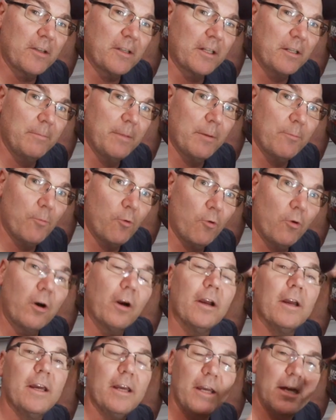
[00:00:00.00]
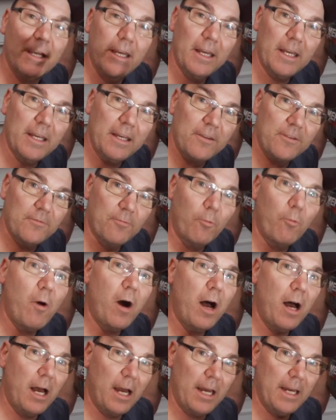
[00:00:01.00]
a little bit more, is
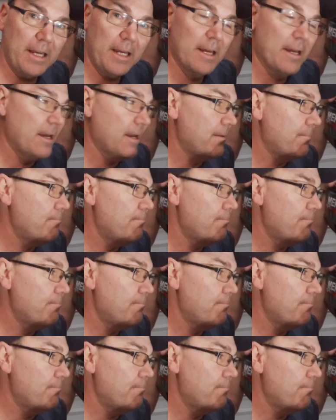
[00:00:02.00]
why